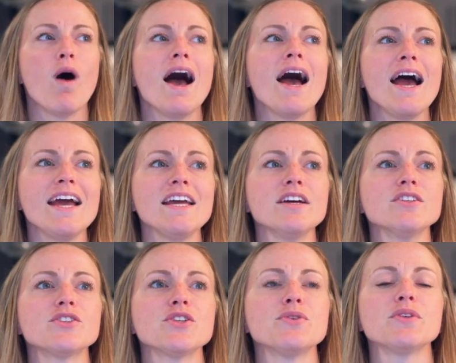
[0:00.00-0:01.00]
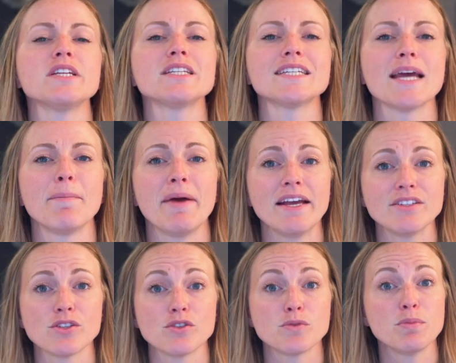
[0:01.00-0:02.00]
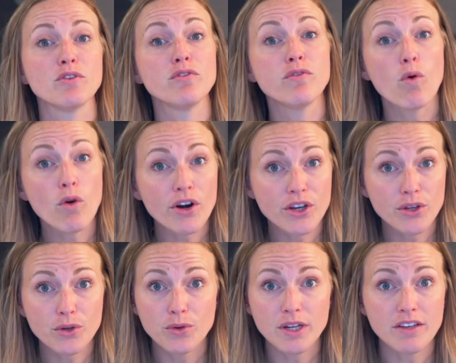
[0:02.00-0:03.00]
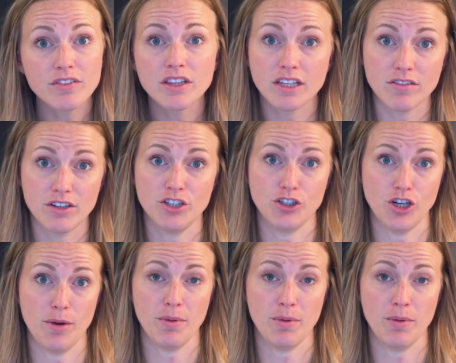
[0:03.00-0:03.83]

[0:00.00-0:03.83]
Why do you need to get pesos before you even leave on your trip?